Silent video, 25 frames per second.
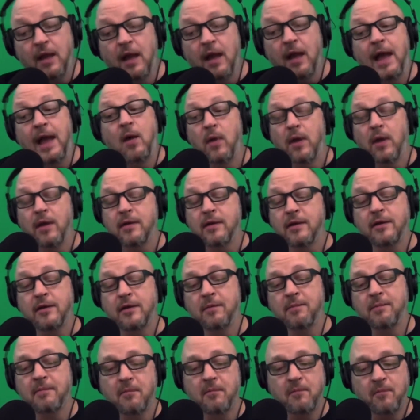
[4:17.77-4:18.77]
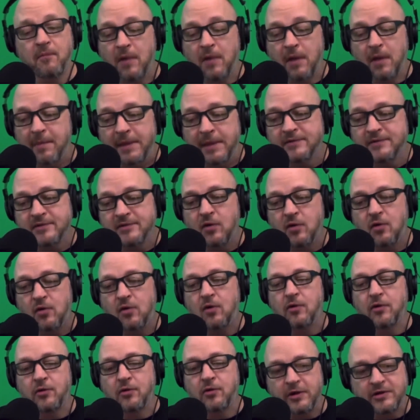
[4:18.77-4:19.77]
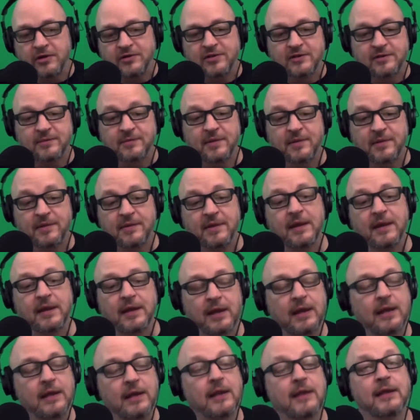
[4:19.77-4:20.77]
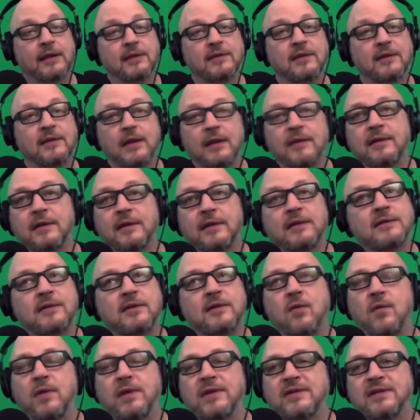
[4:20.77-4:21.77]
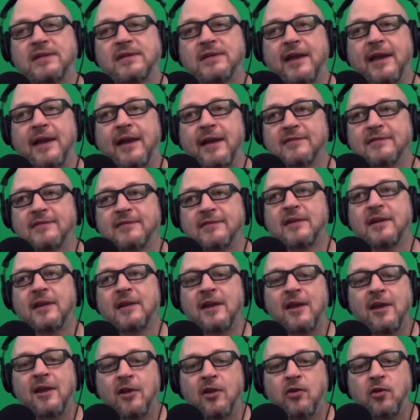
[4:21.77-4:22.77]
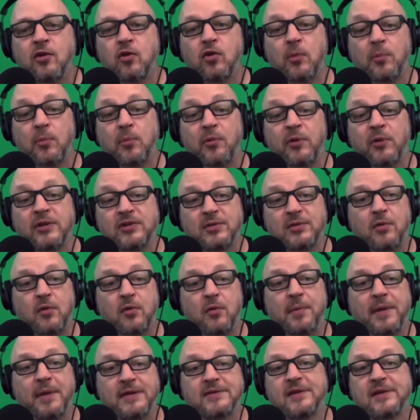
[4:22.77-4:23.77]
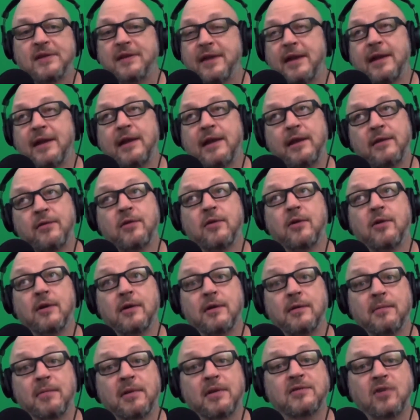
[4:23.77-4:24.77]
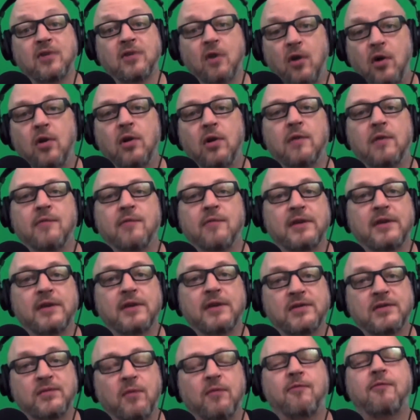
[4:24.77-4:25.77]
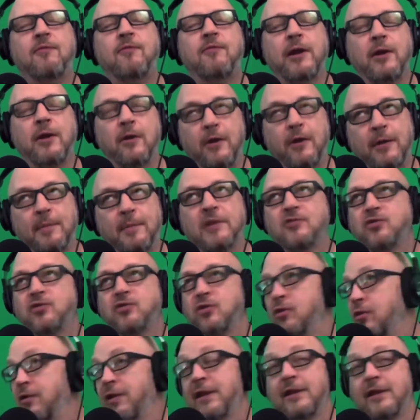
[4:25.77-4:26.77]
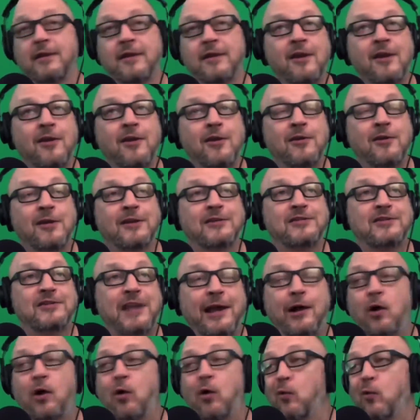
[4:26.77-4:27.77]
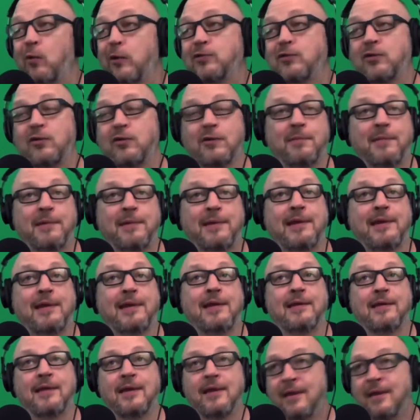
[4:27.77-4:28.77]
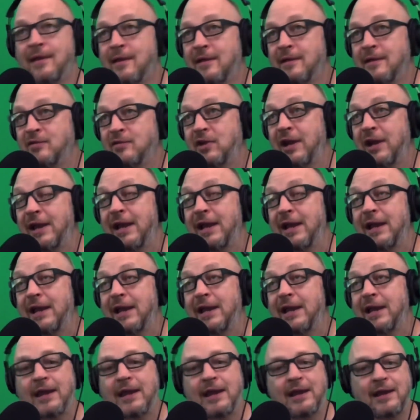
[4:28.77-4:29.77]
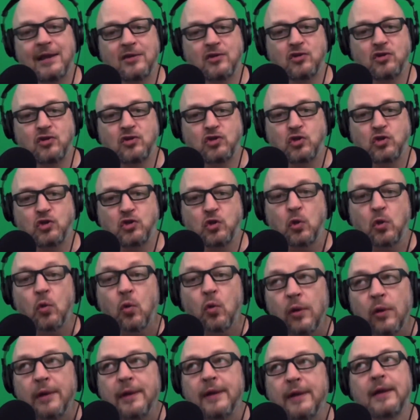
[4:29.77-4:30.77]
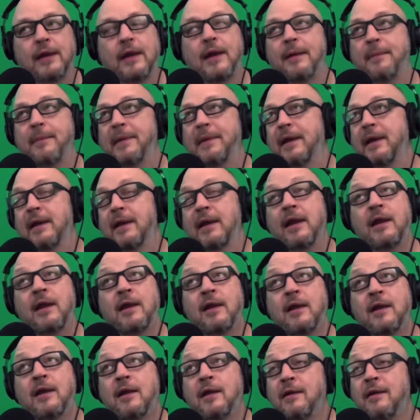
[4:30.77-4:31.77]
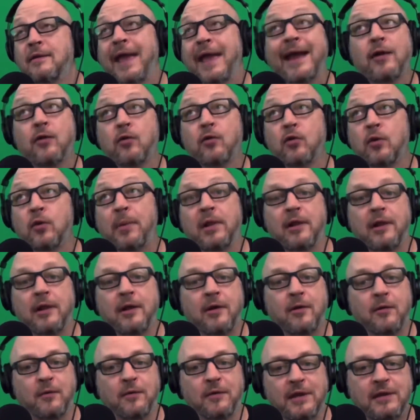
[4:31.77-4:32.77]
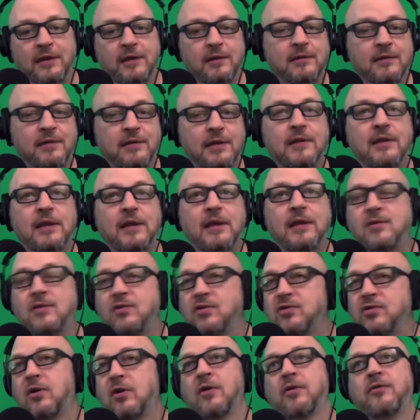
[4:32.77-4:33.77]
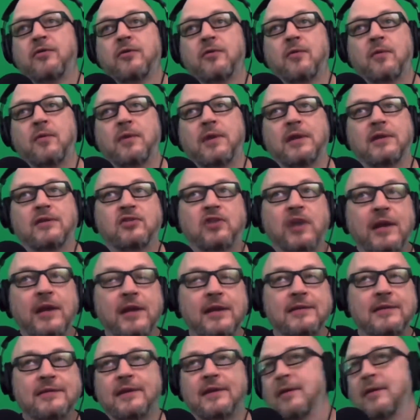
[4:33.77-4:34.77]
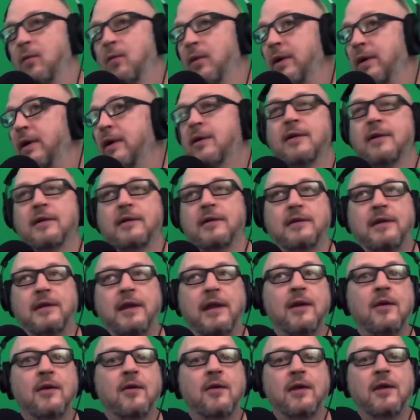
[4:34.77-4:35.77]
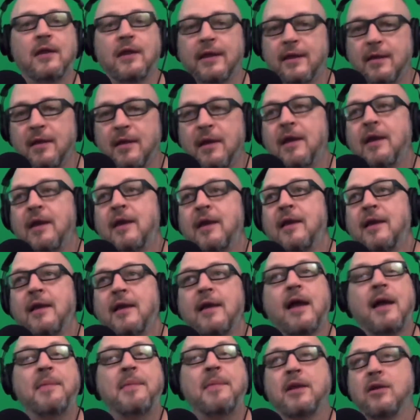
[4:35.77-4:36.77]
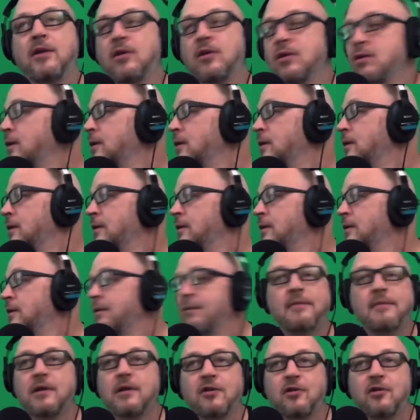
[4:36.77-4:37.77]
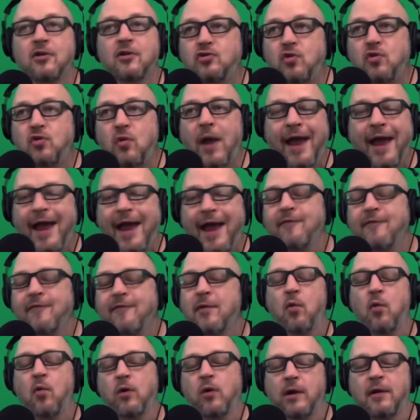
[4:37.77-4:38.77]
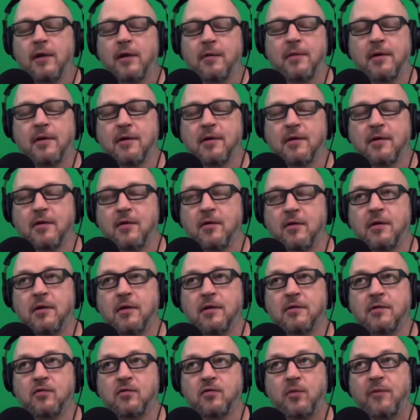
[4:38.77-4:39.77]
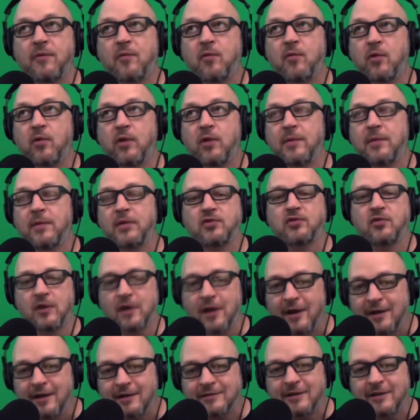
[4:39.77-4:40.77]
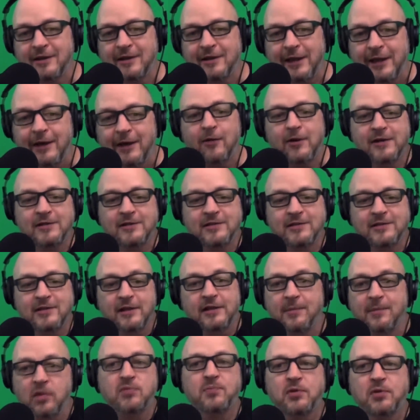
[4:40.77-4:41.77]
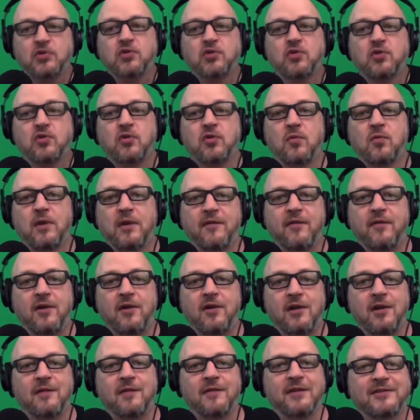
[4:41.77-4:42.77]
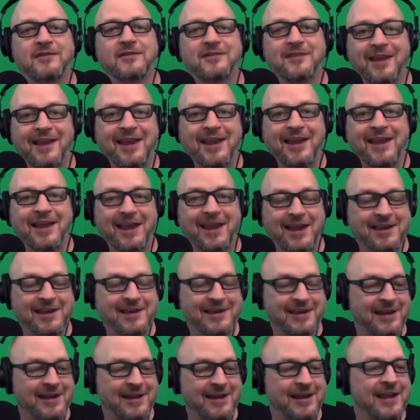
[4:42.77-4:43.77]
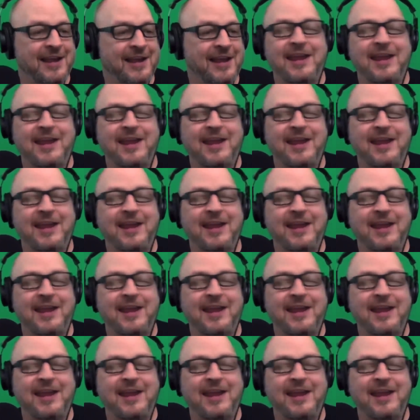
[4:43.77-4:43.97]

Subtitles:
However, you know, amidst all the criticism that they get, like it's no easy task. You're the principal basically at a kindergarten, because all of us were very immature thinking. Got Sal, Richard, me, JD, Shuli. I mean, that group alone. Then you start throwing in Jason and Will and Gary. Like, I mean, could you have a group of more immature guys? Like Gary is like the most mature one of all of us, and